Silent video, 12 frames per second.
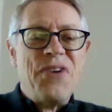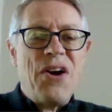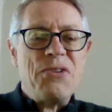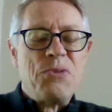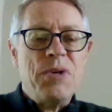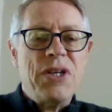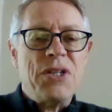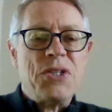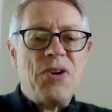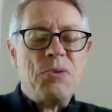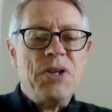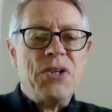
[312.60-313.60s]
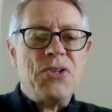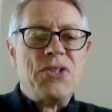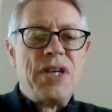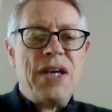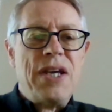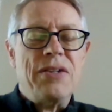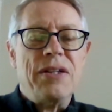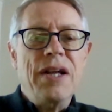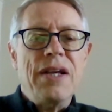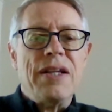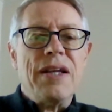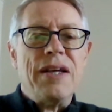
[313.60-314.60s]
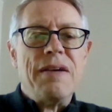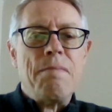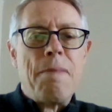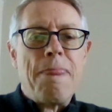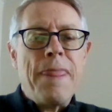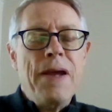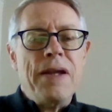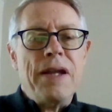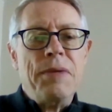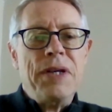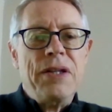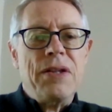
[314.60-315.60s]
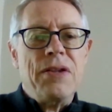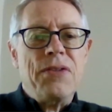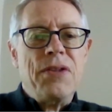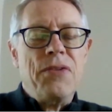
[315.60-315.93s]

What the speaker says: far as we can tell, I mean,